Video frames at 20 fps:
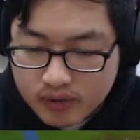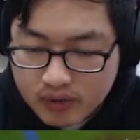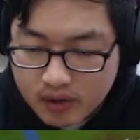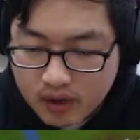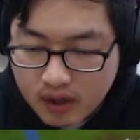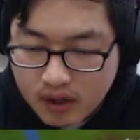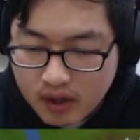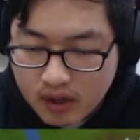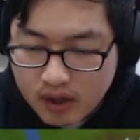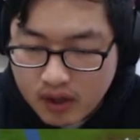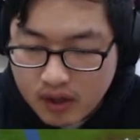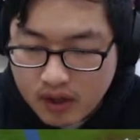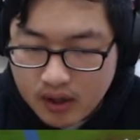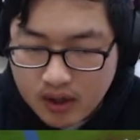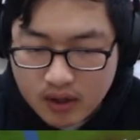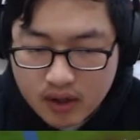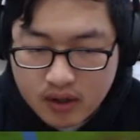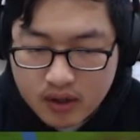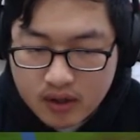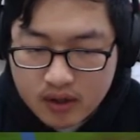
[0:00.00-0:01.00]

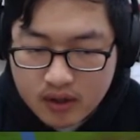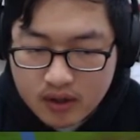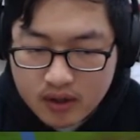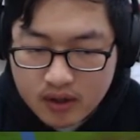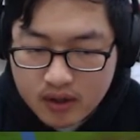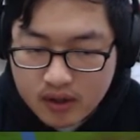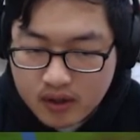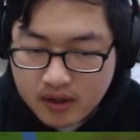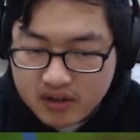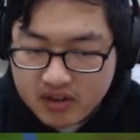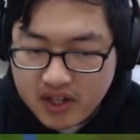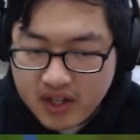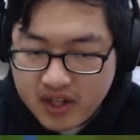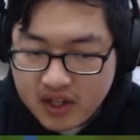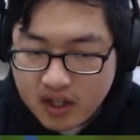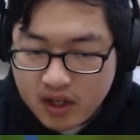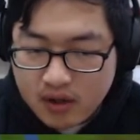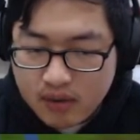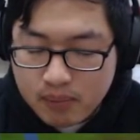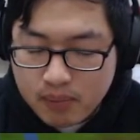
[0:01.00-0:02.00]
uh
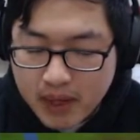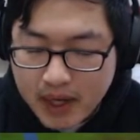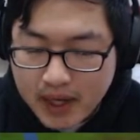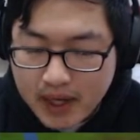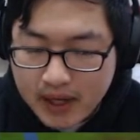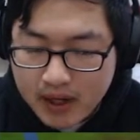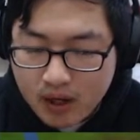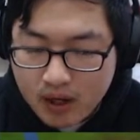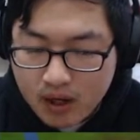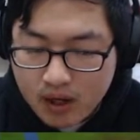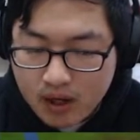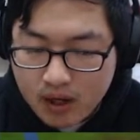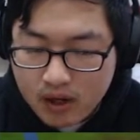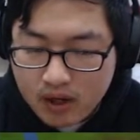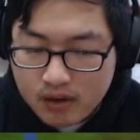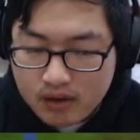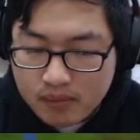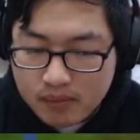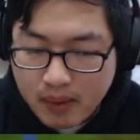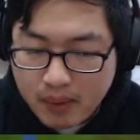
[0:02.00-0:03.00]
continue my
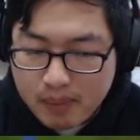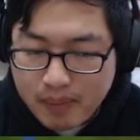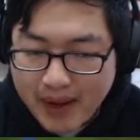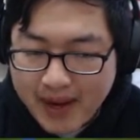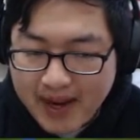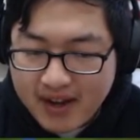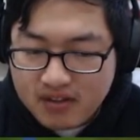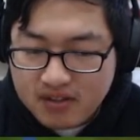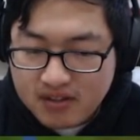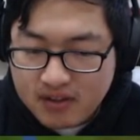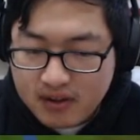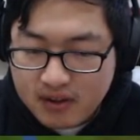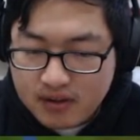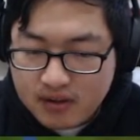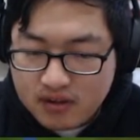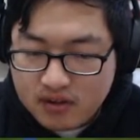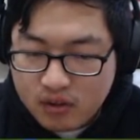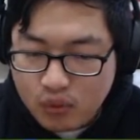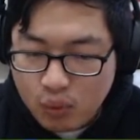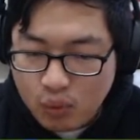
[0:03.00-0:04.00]
uh my path
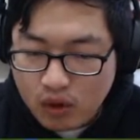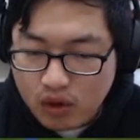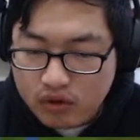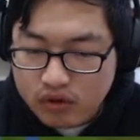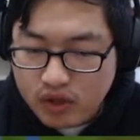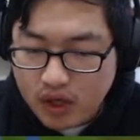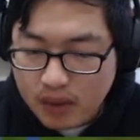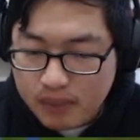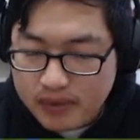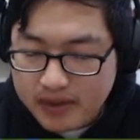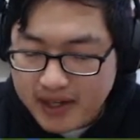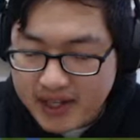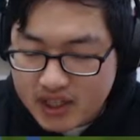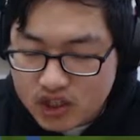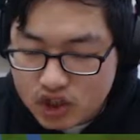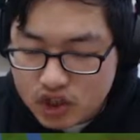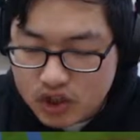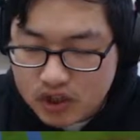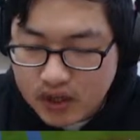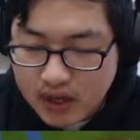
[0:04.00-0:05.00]
to world
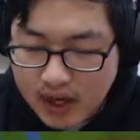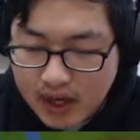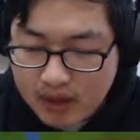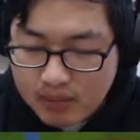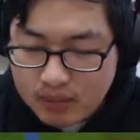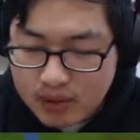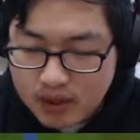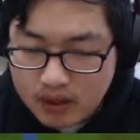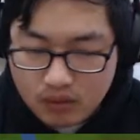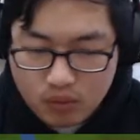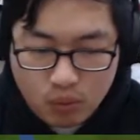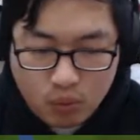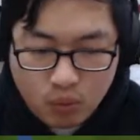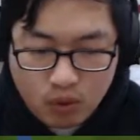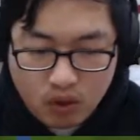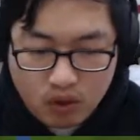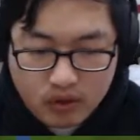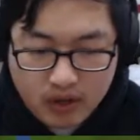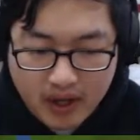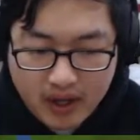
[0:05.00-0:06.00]
domination. I mean
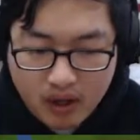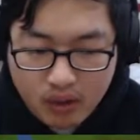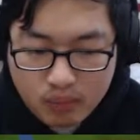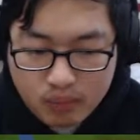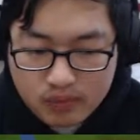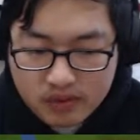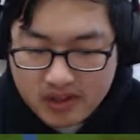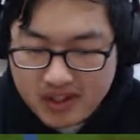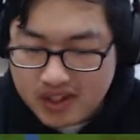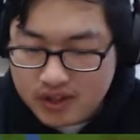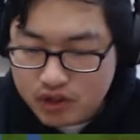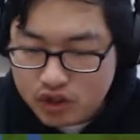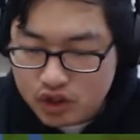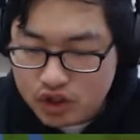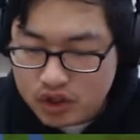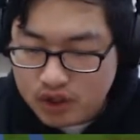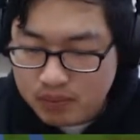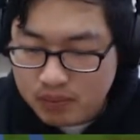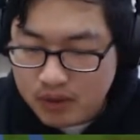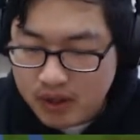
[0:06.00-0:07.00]
world help
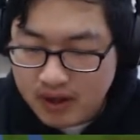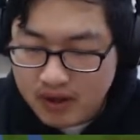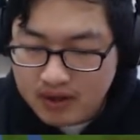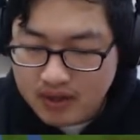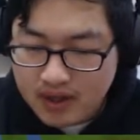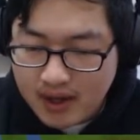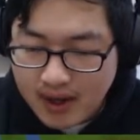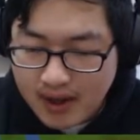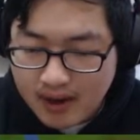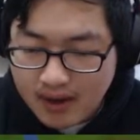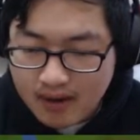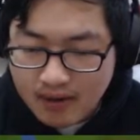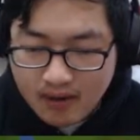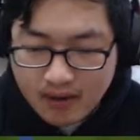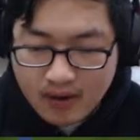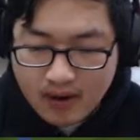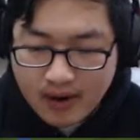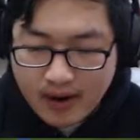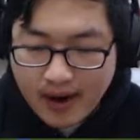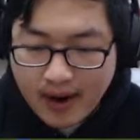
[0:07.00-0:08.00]
leadership thing.
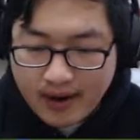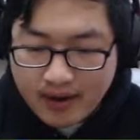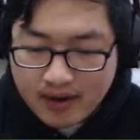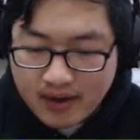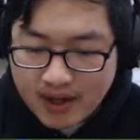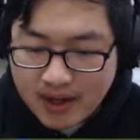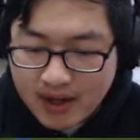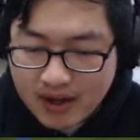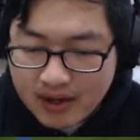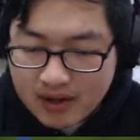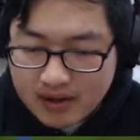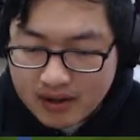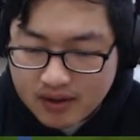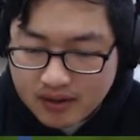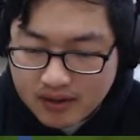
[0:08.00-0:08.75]
I need